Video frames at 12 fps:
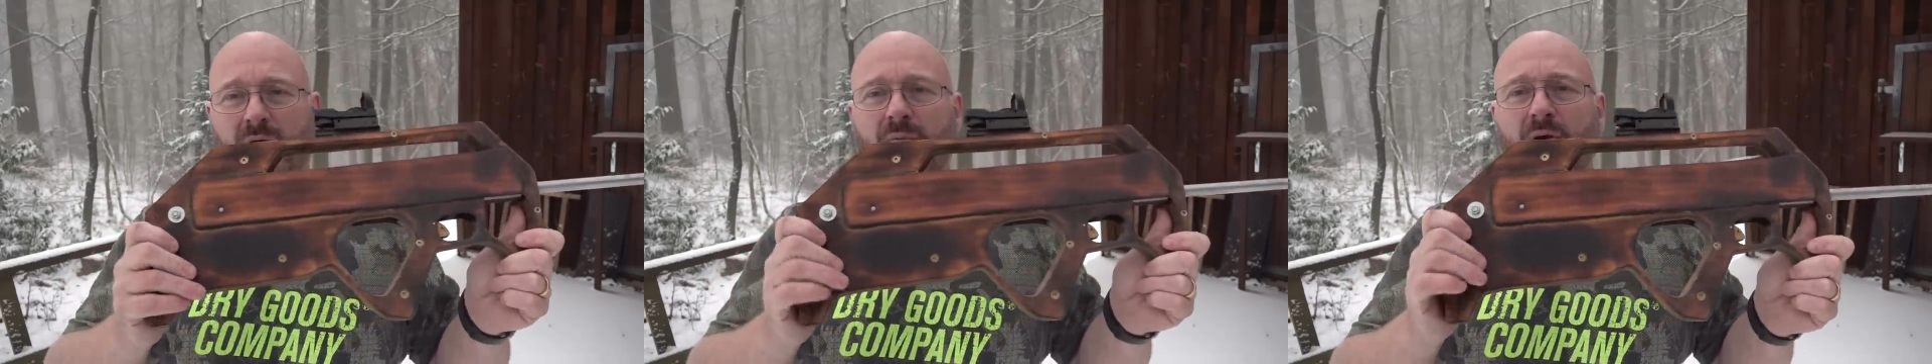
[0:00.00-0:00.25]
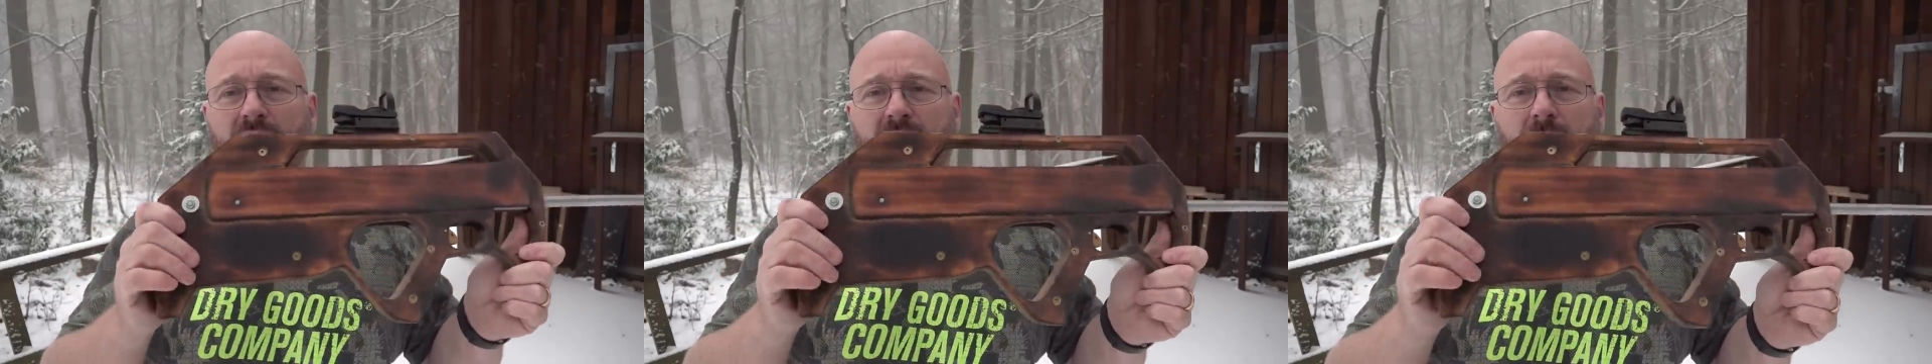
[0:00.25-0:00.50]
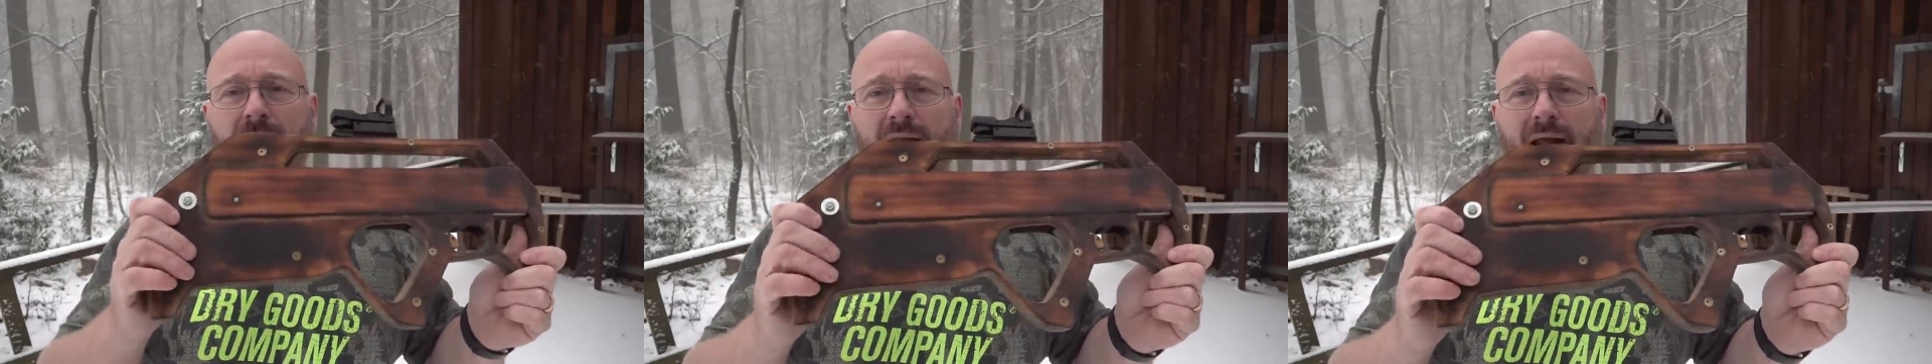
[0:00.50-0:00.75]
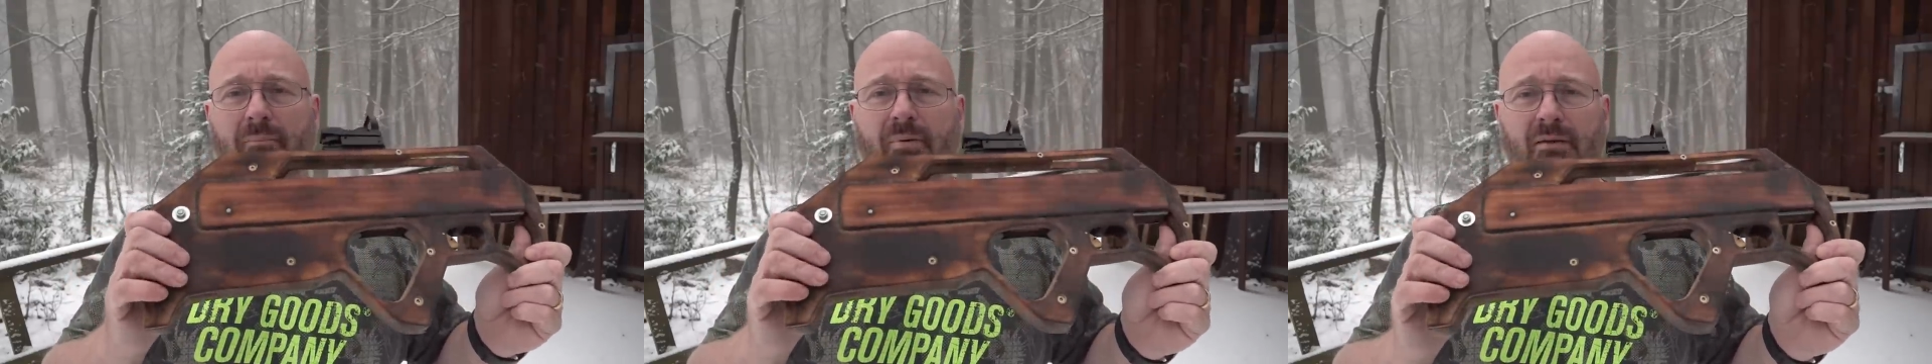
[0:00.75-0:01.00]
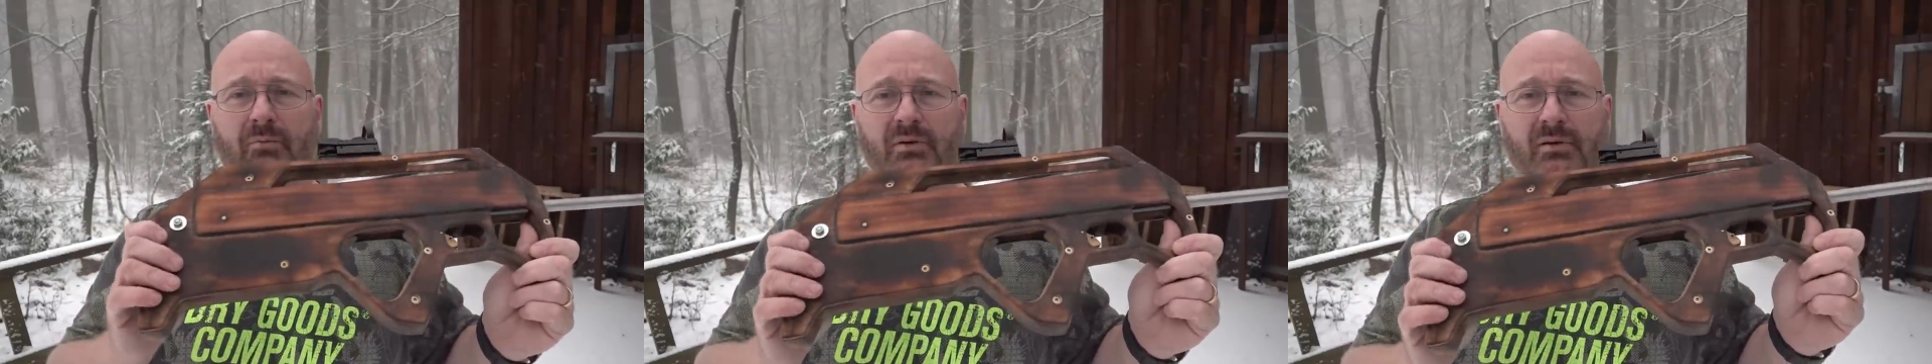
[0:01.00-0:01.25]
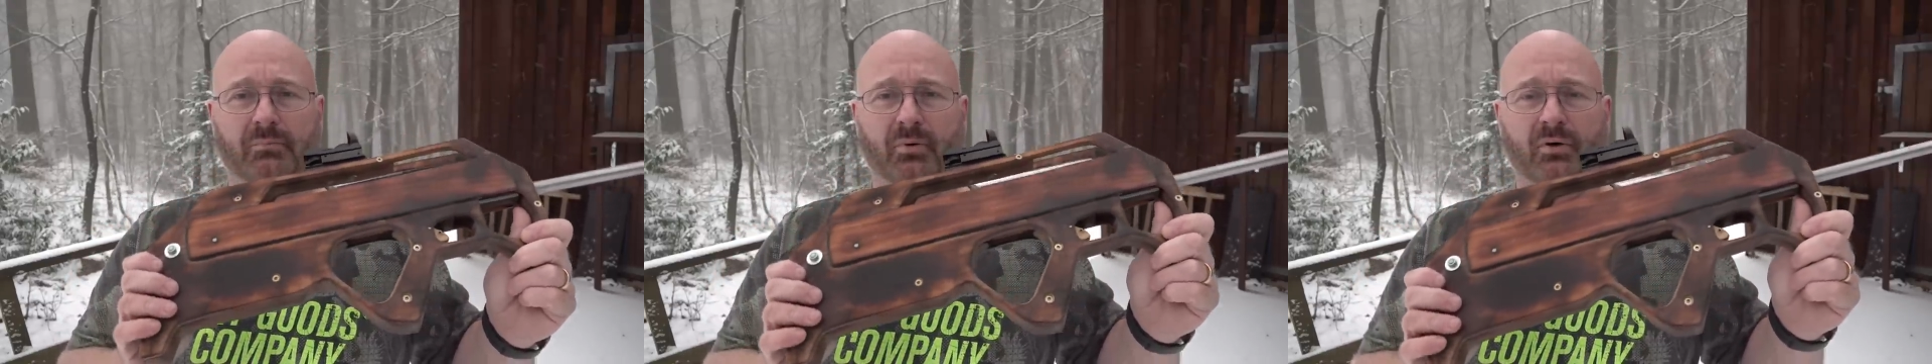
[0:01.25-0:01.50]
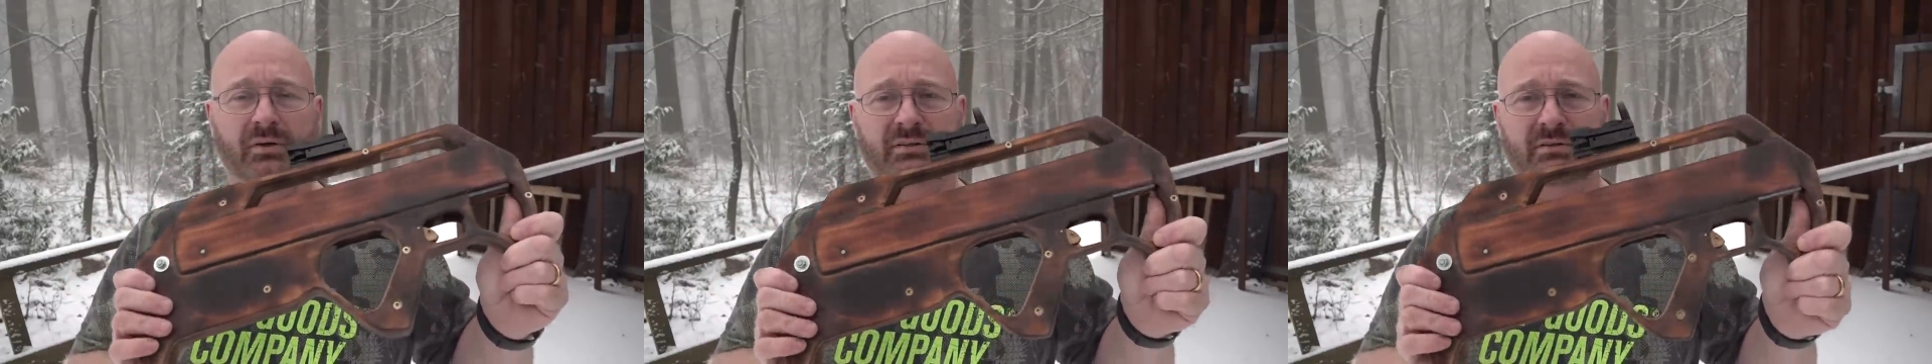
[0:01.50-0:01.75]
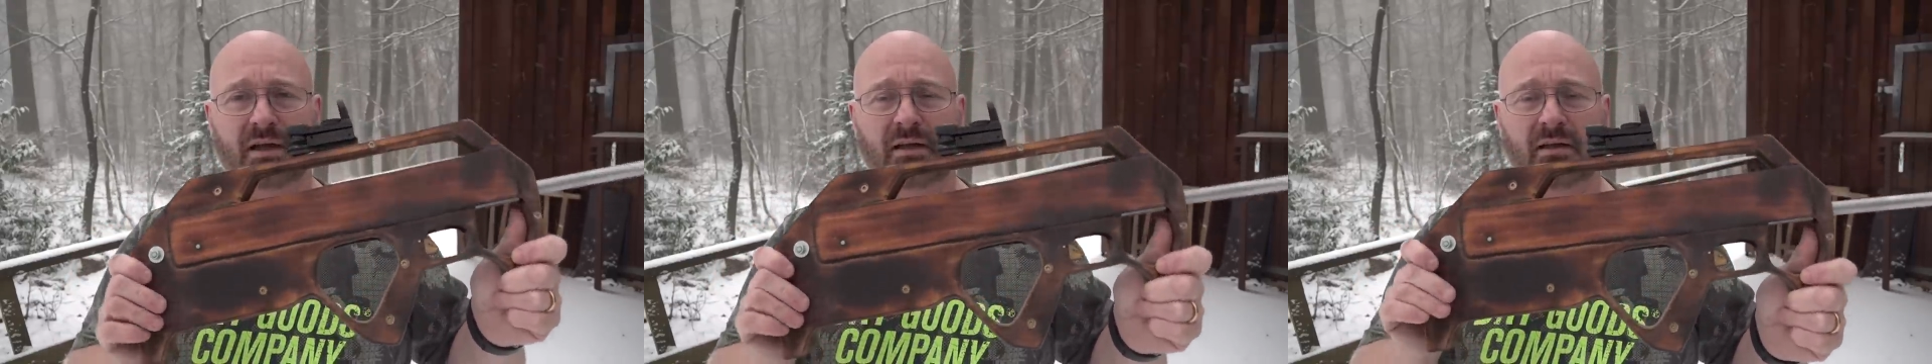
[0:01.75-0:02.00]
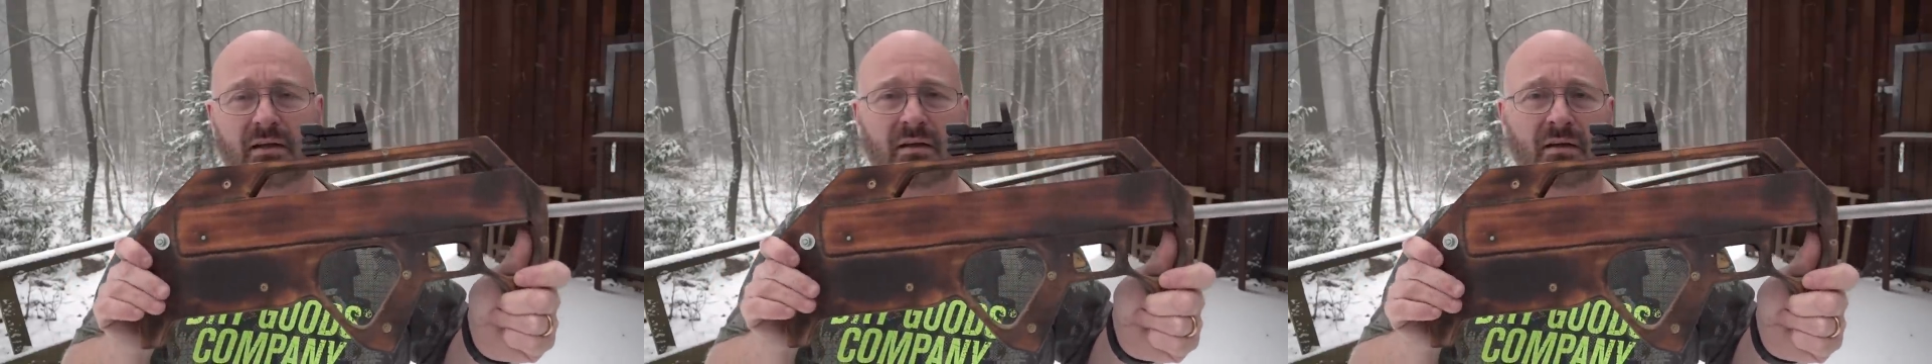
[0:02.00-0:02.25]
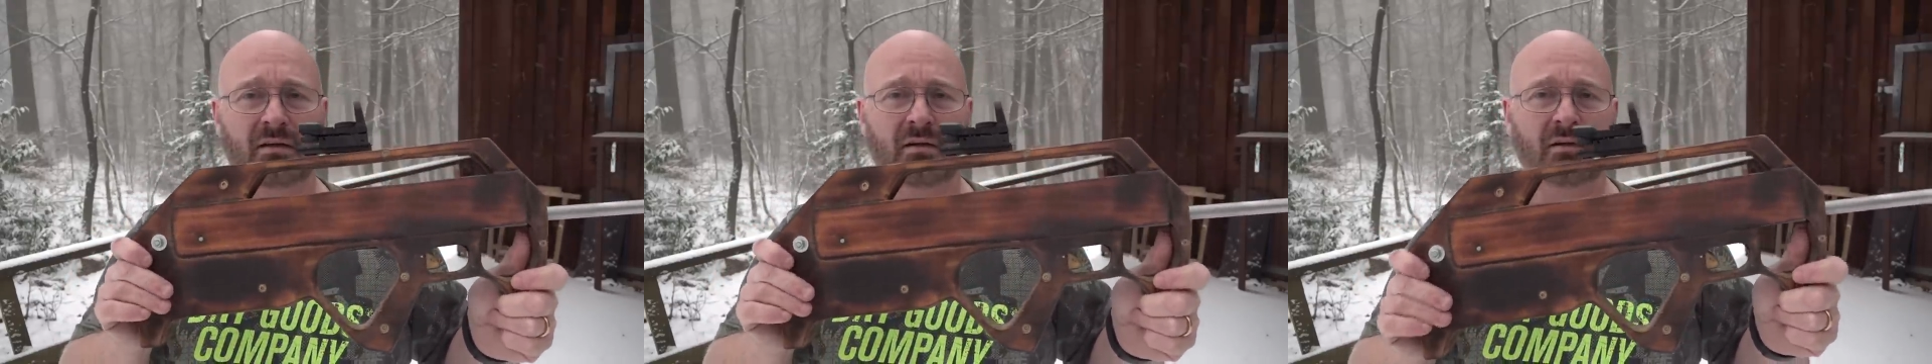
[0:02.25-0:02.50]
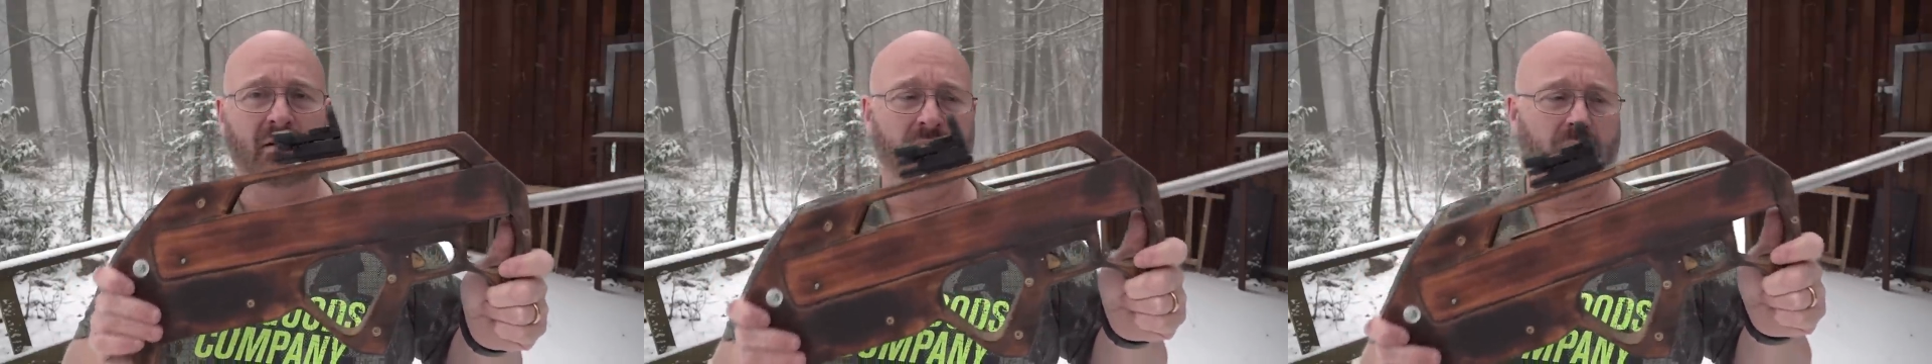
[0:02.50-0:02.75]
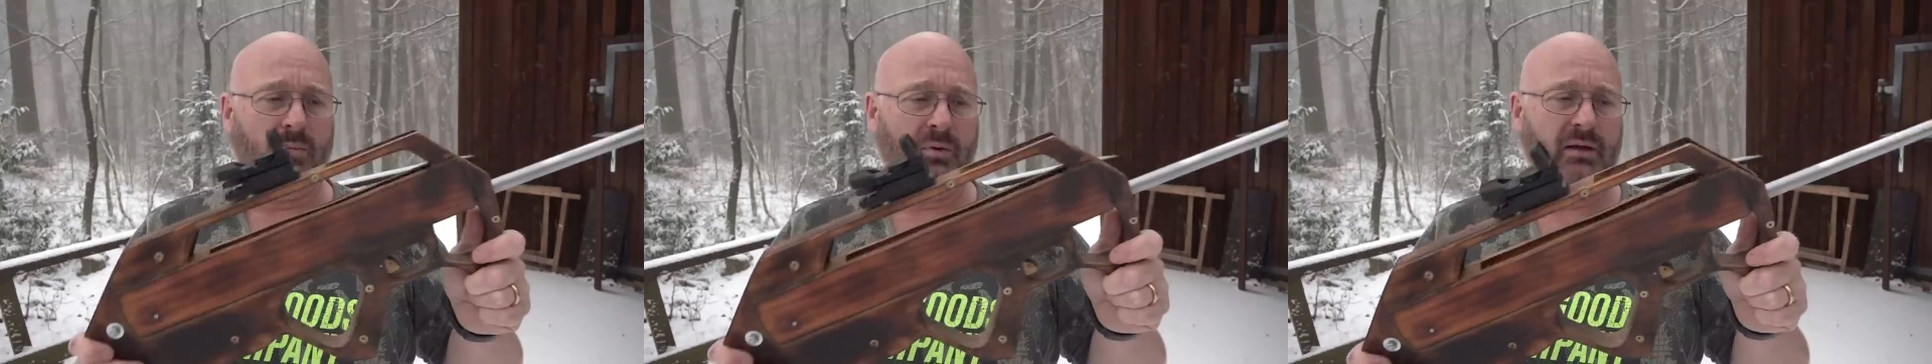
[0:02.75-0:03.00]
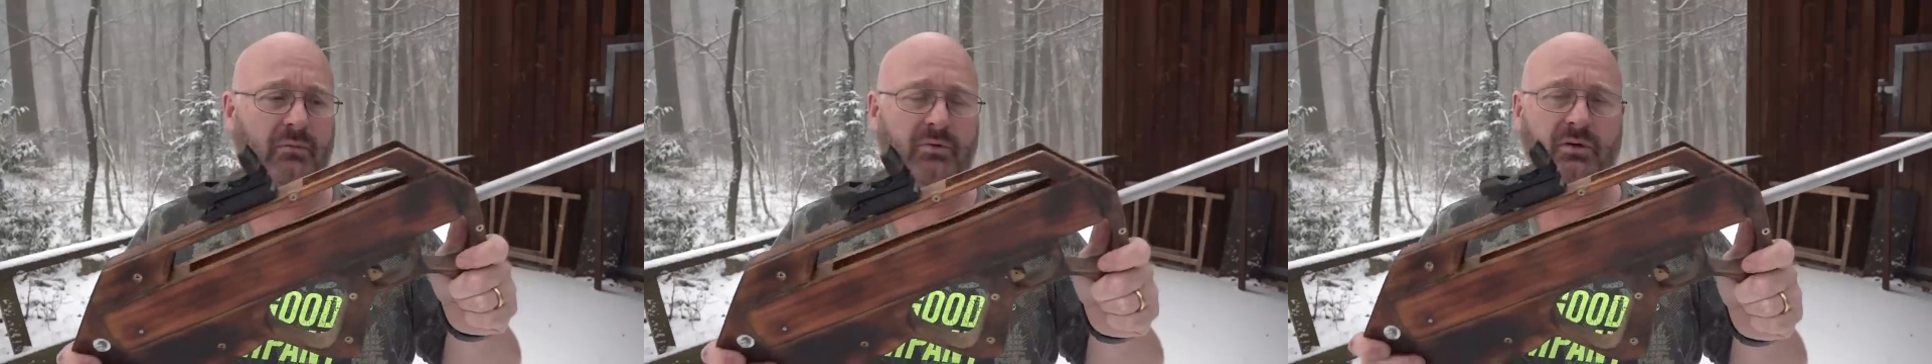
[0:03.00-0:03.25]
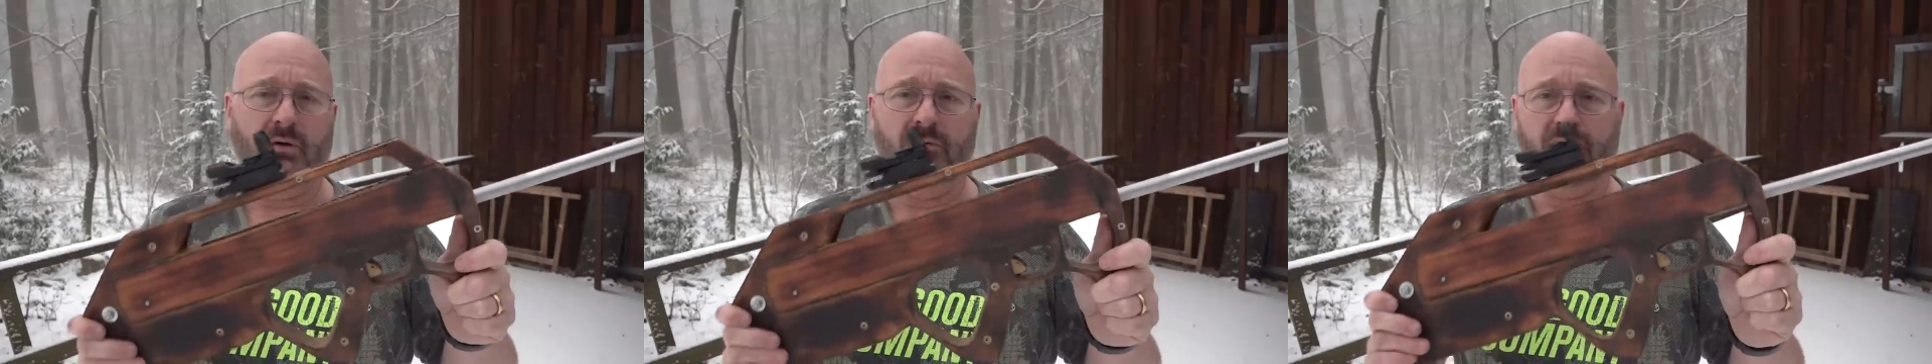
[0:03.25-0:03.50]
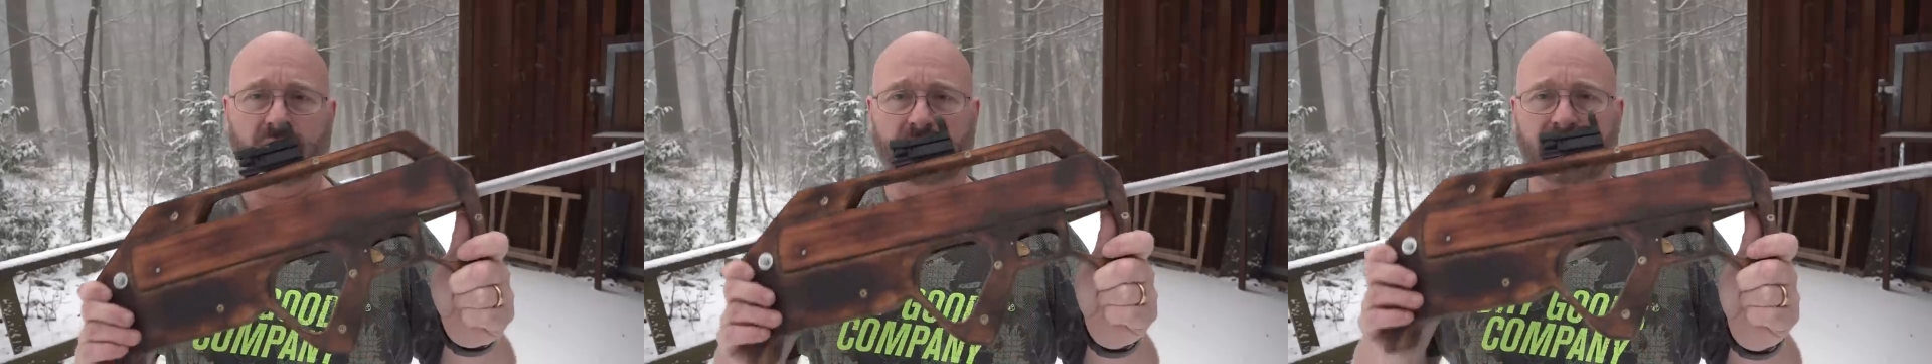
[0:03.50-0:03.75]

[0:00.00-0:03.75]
I'm not quite happy with the burn staining. Probably I will go for a